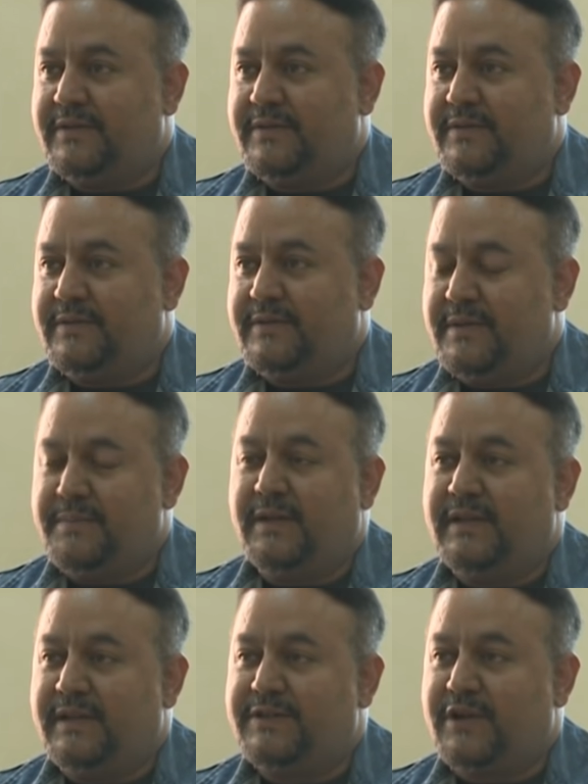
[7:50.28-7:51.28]
the
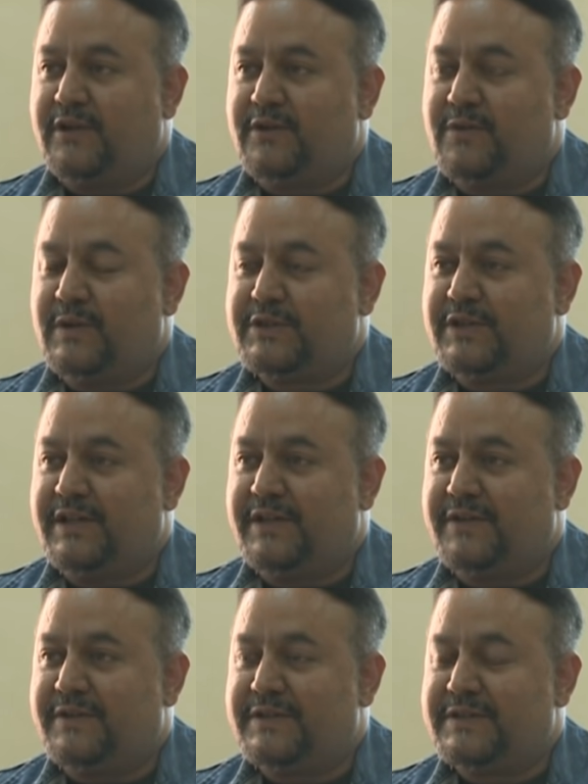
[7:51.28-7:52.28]
million-dollar question
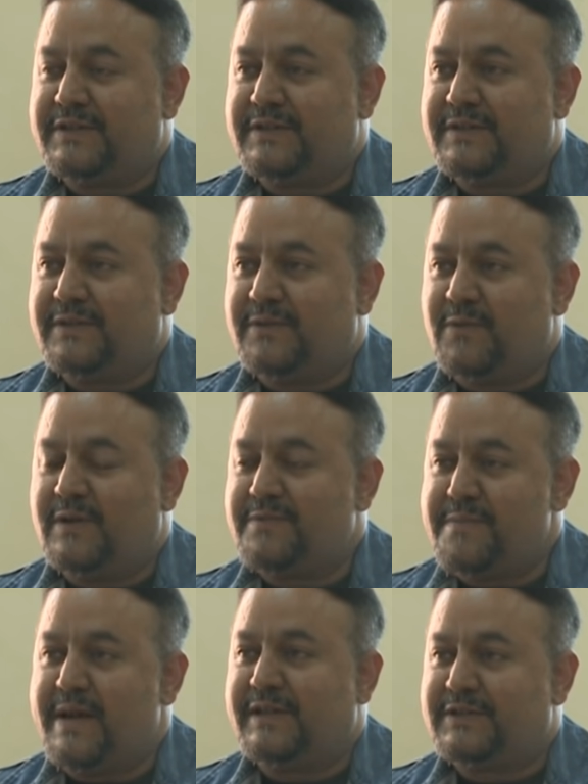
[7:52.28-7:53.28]
here is, what
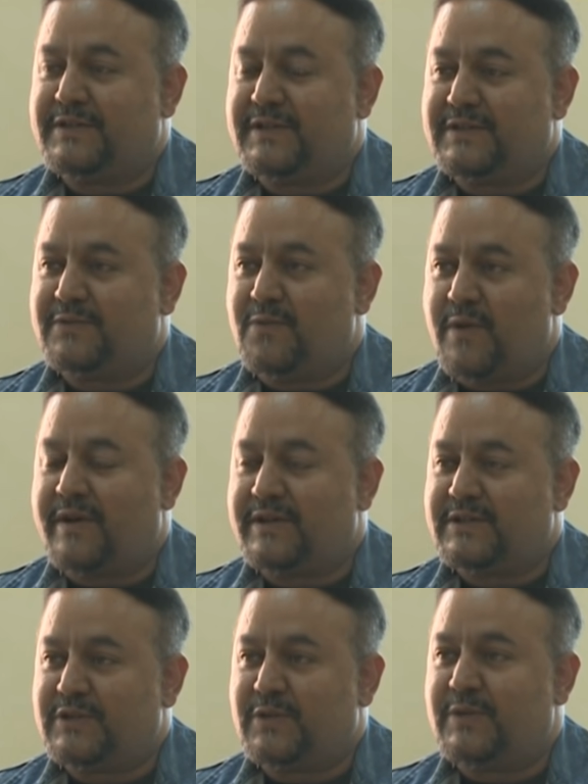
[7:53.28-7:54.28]
makes this work
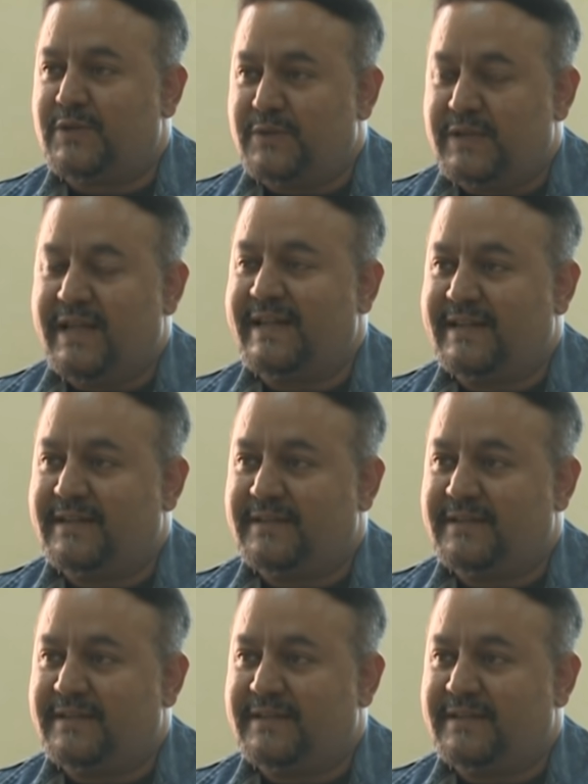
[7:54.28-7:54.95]
so unique?